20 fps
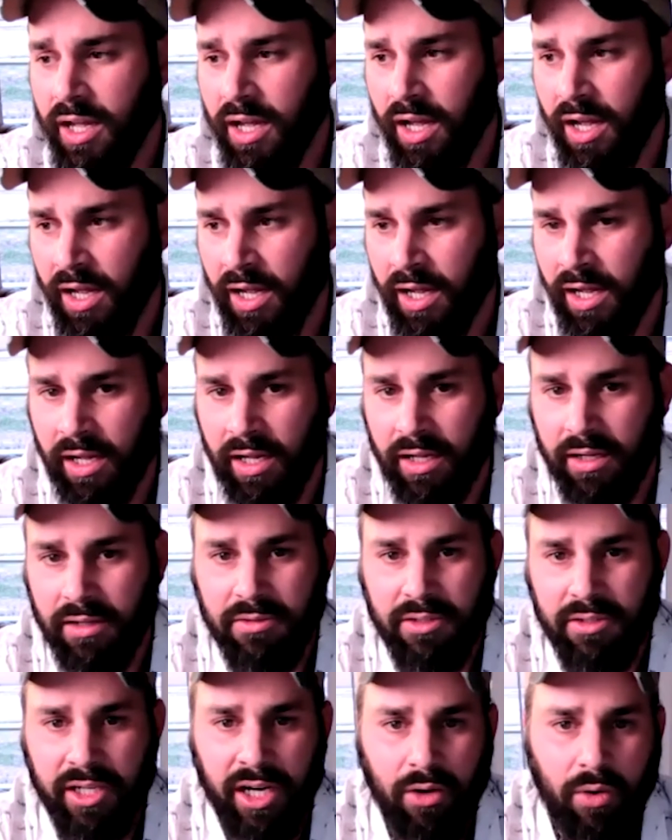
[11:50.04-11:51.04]

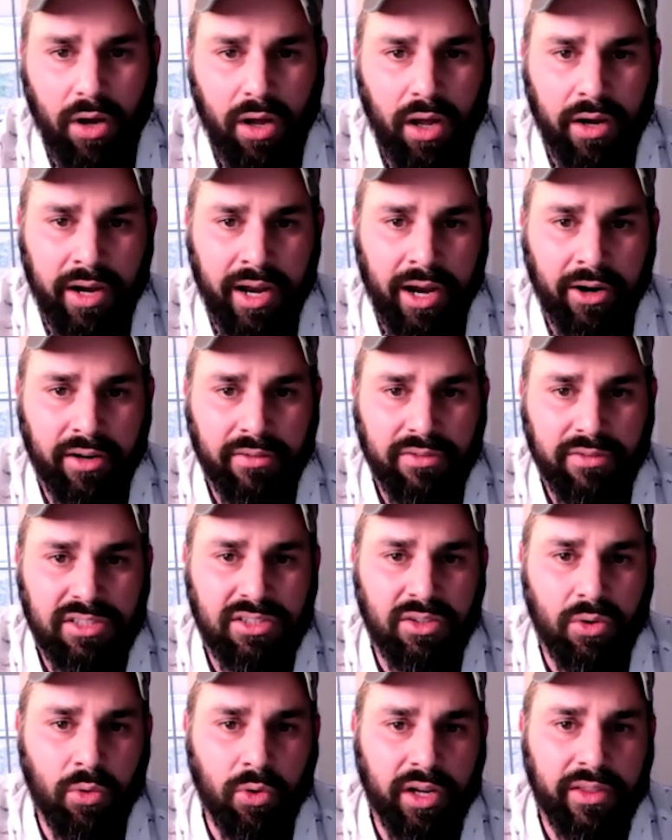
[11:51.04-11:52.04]
a narrative
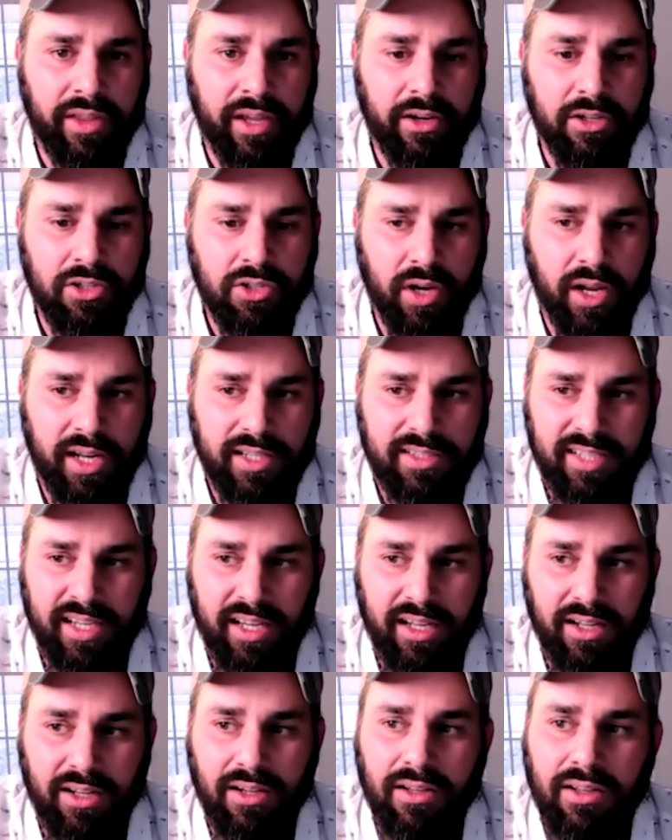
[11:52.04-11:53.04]
story that you're trying to
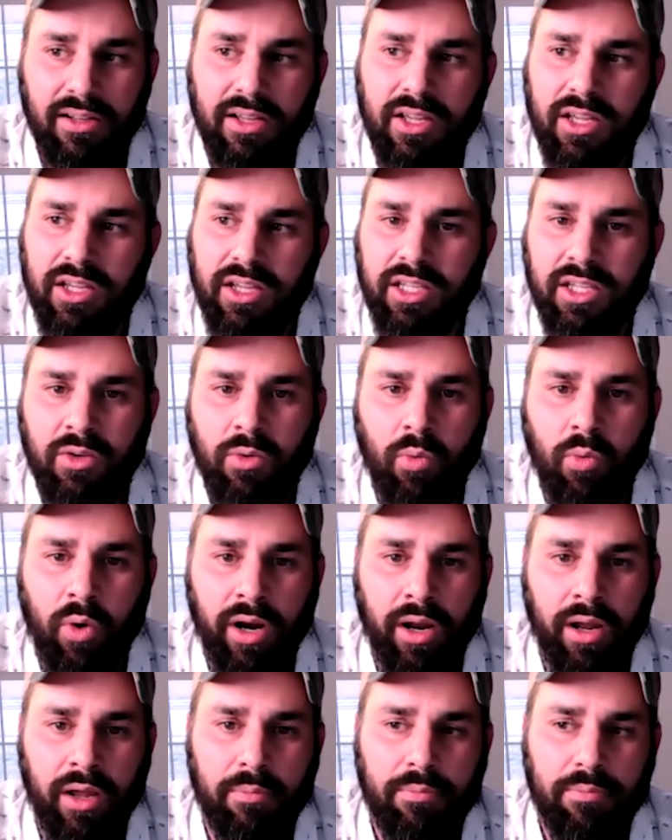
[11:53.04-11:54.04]
tell. You want
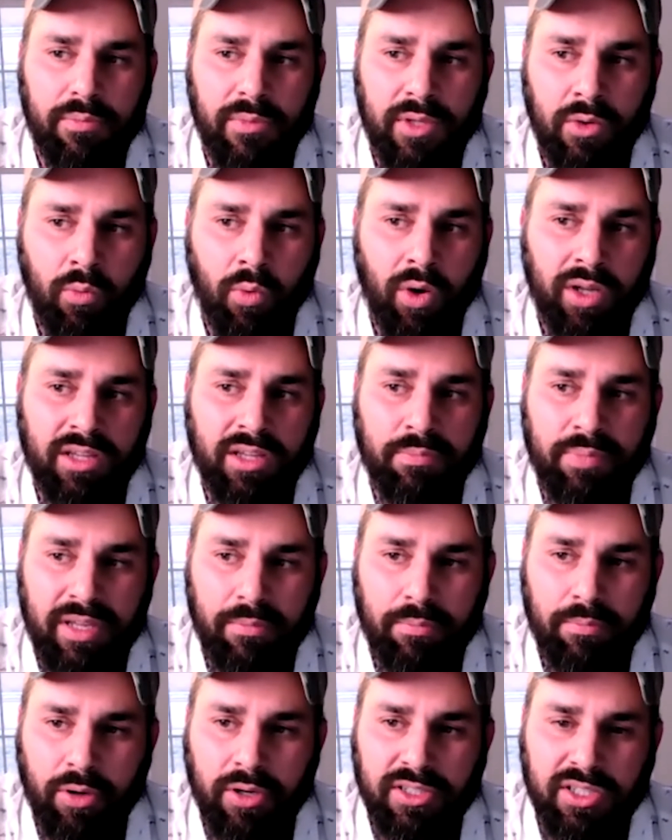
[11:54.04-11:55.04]
the
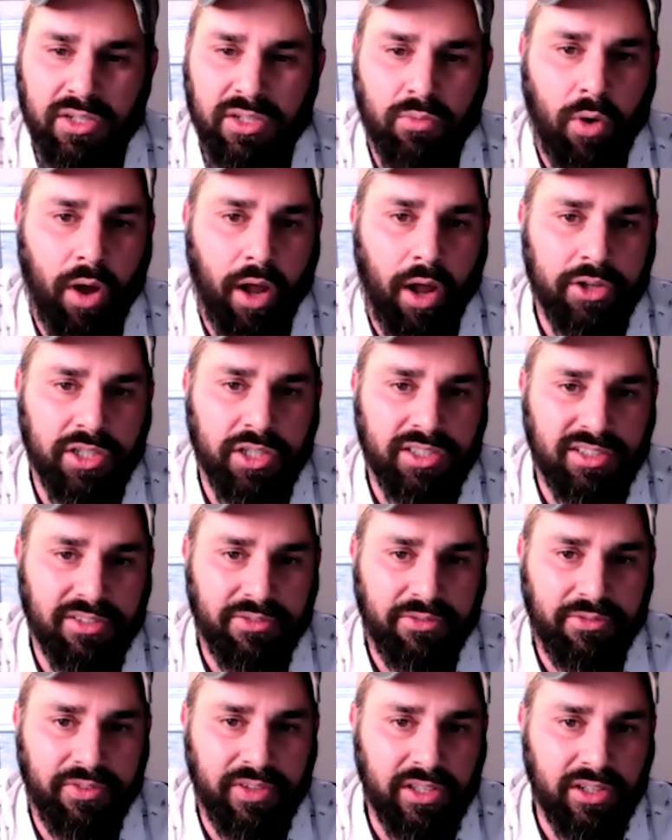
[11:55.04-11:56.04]
person watching to
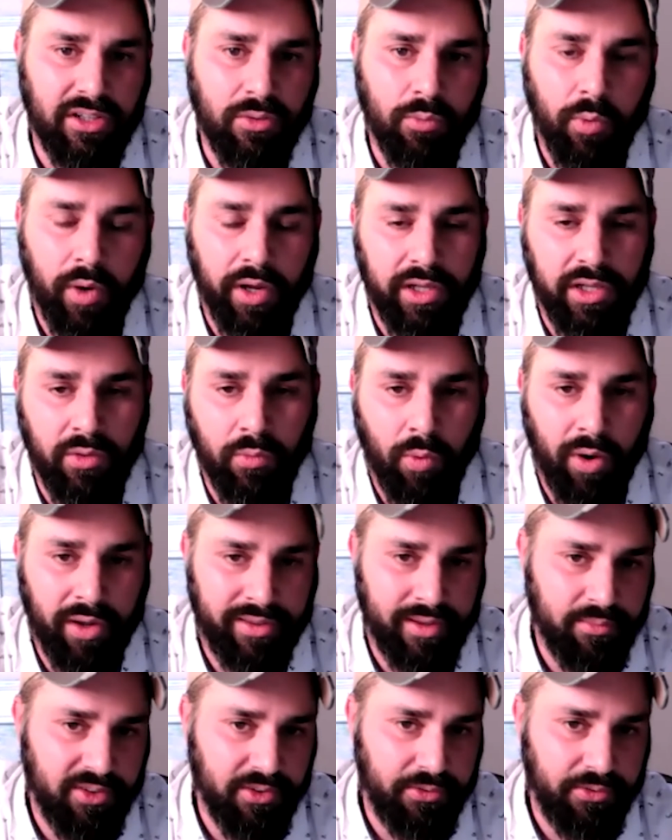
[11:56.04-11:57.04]
feel what you want
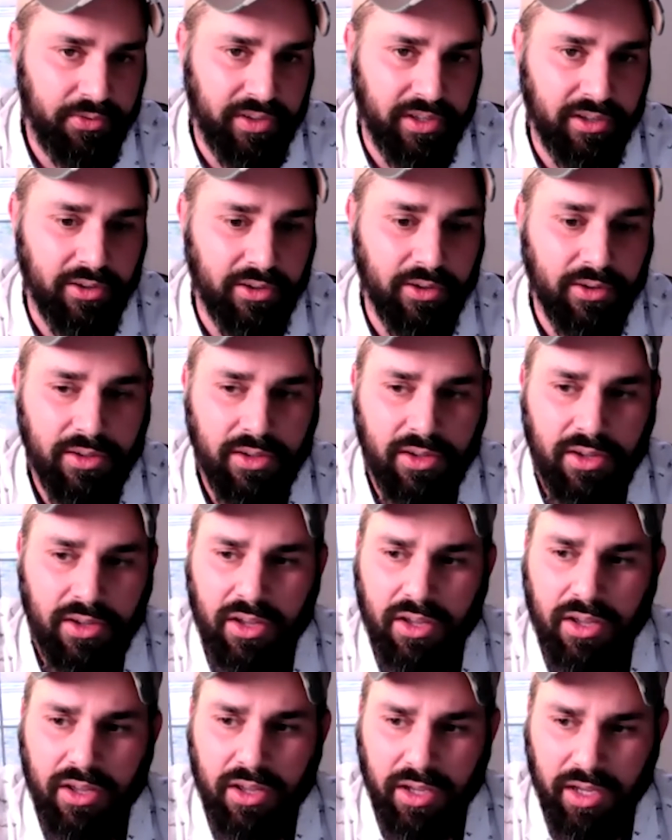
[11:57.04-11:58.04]
them to feel
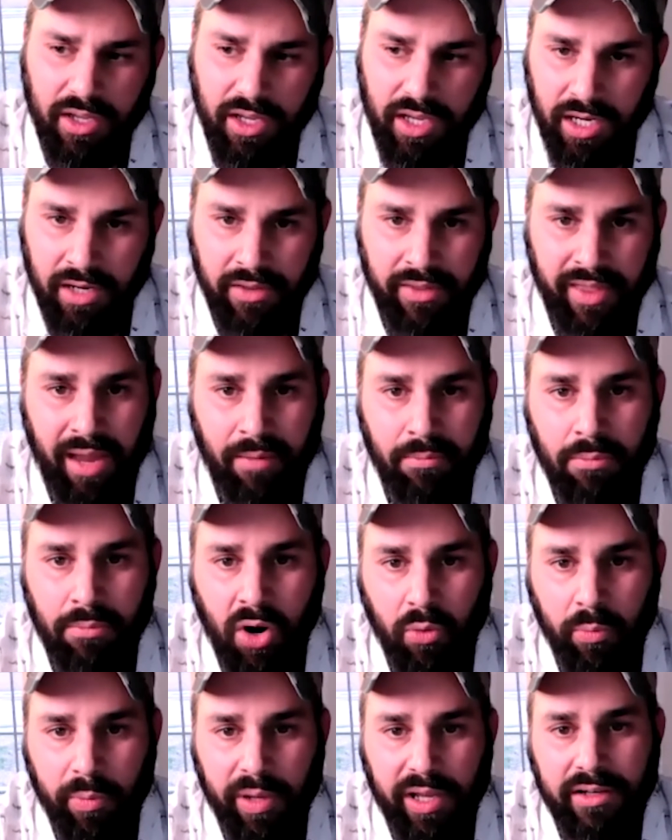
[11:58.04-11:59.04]
in that
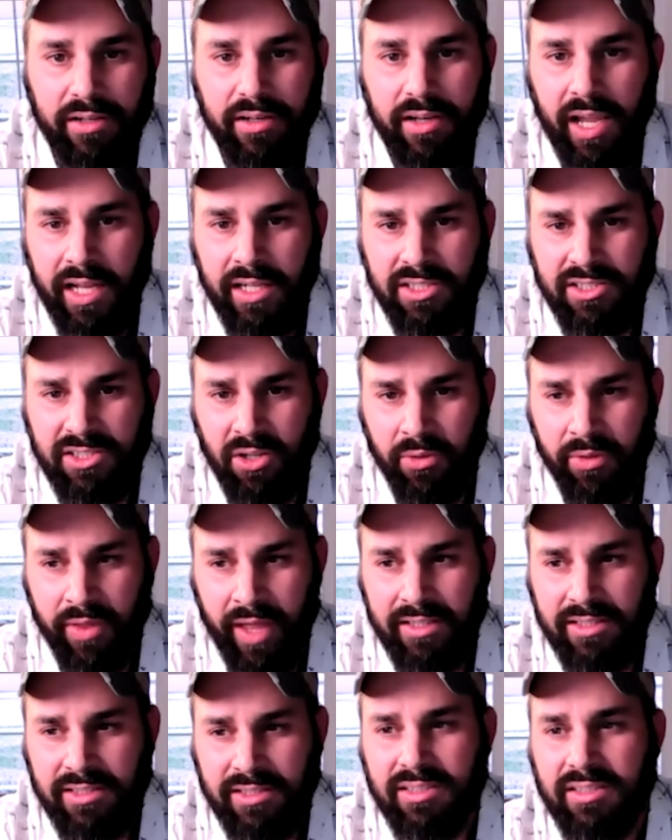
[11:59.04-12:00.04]
moment. And so
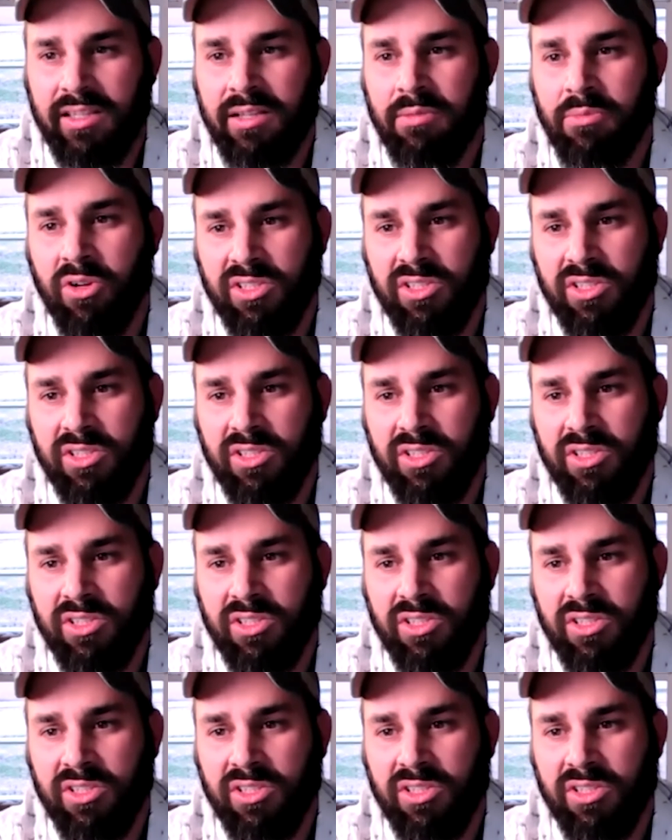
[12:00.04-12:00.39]
that's the most